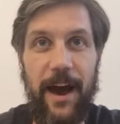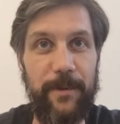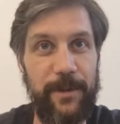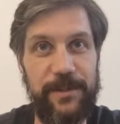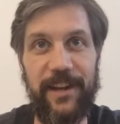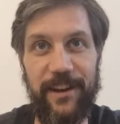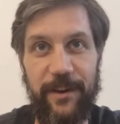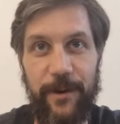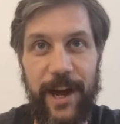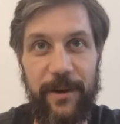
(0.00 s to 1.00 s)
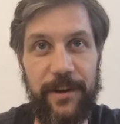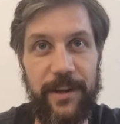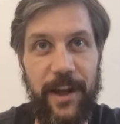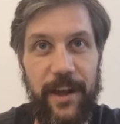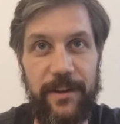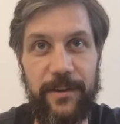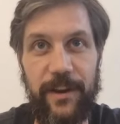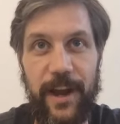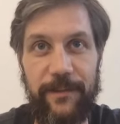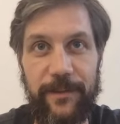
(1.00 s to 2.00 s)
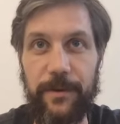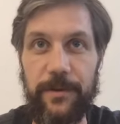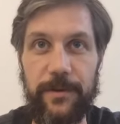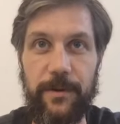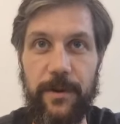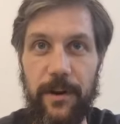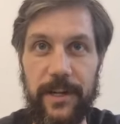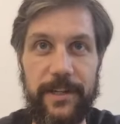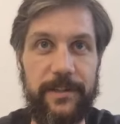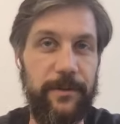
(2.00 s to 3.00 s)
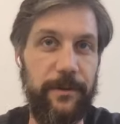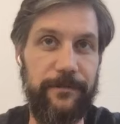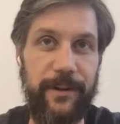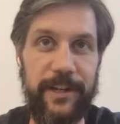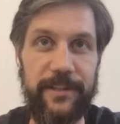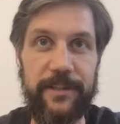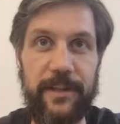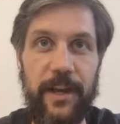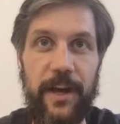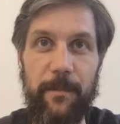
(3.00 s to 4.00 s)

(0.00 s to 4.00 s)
You send it around, and you can have your colleagues or your friends